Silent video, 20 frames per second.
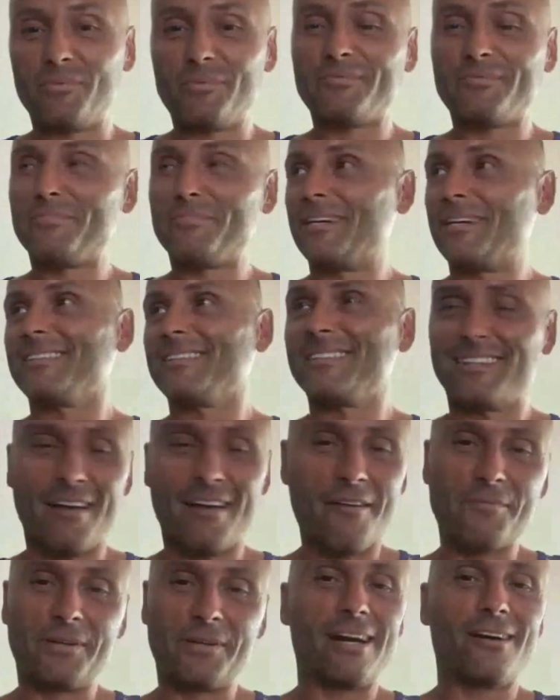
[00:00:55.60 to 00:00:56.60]
up, because
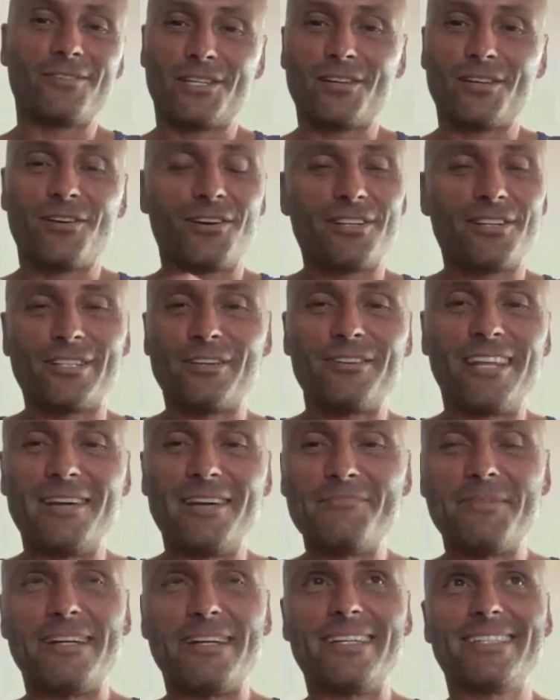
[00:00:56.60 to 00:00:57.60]
everybody else has got to do
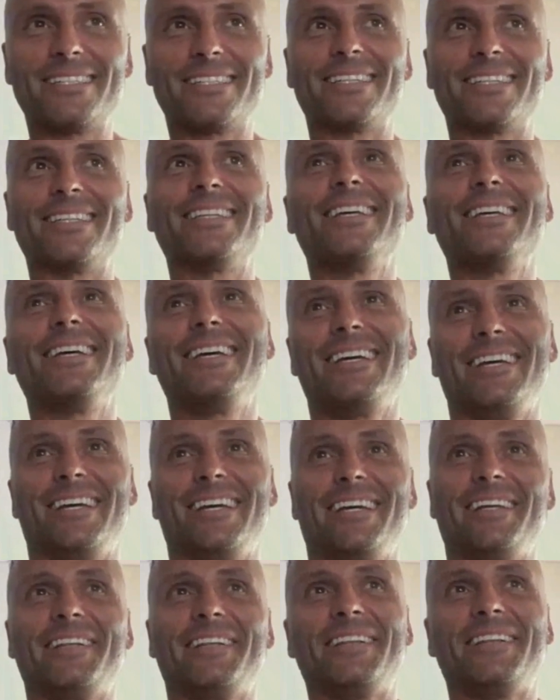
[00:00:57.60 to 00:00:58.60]
their bits, and
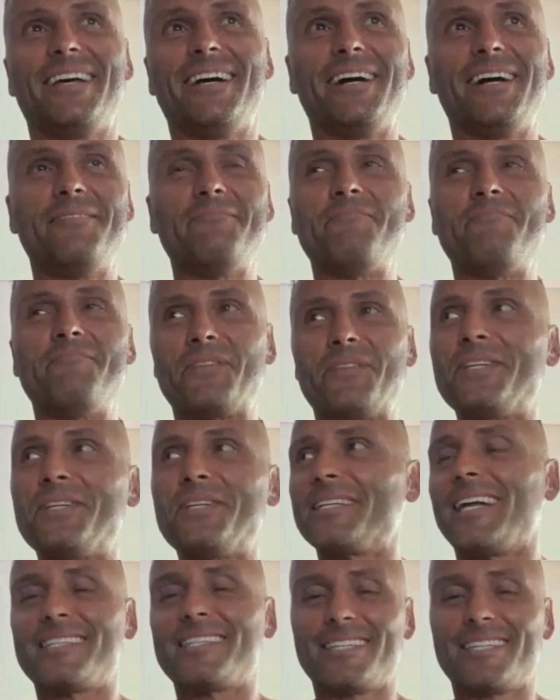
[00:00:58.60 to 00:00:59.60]

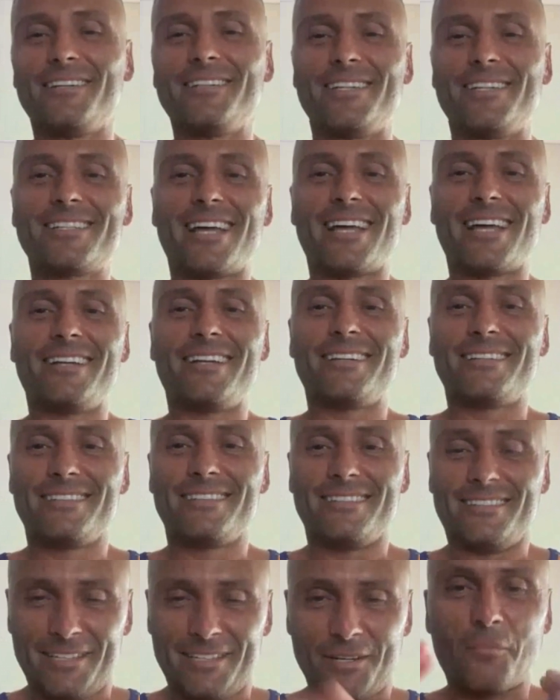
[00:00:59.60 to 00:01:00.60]
you just had to
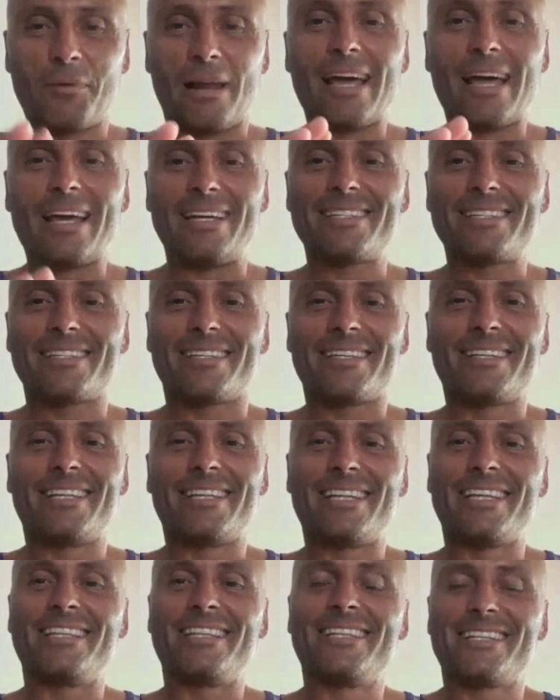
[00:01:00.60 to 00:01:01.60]
understand your place
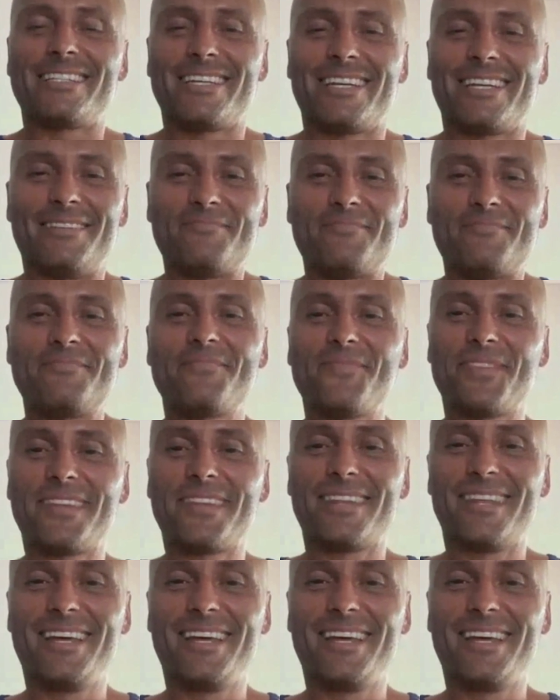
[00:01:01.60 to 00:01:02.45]
in the team.